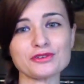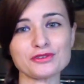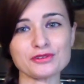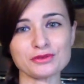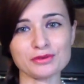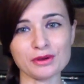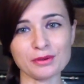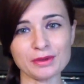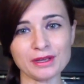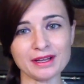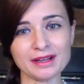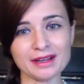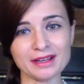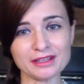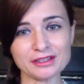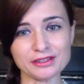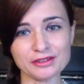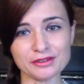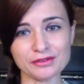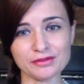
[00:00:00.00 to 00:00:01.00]
So I'll be
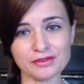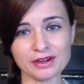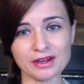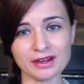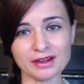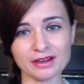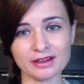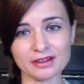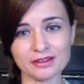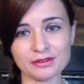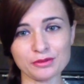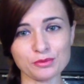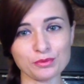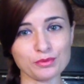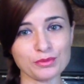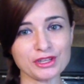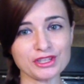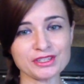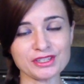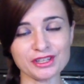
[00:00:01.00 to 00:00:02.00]
kind
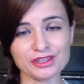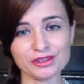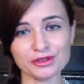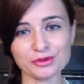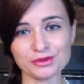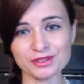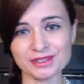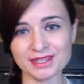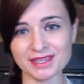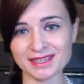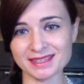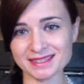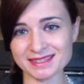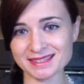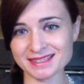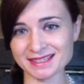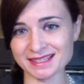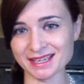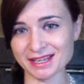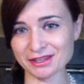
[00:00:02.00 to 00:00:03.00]
of mixing those
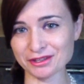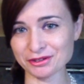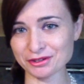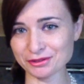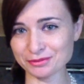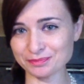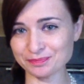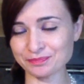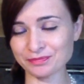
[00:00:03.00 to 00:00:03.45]
things together.